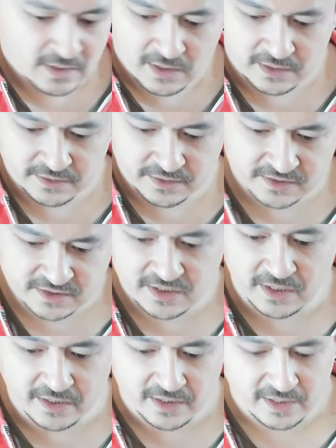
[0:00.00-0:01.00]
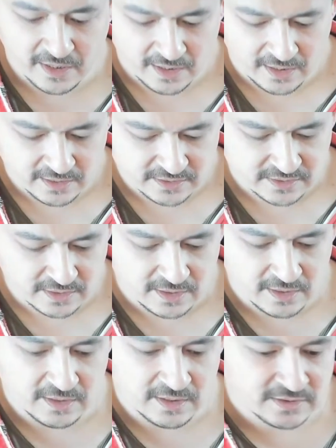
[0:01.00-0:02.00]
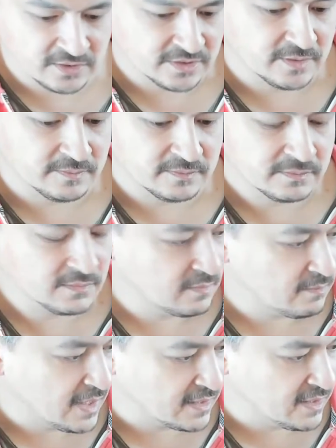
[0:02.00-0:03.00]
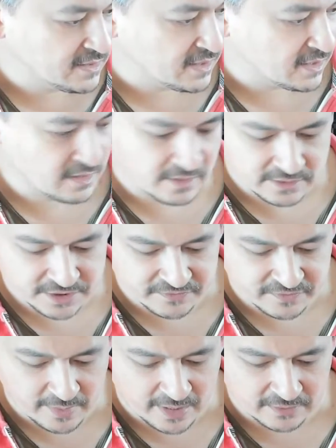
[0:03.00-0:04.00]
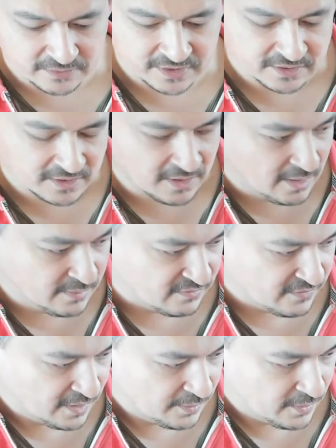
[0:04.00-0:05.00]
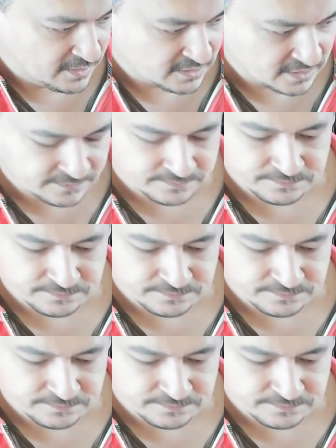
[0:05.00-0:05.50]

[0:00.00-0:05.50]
and you can see it has got some magnetic shifter paddles. These are carbon fibre ones.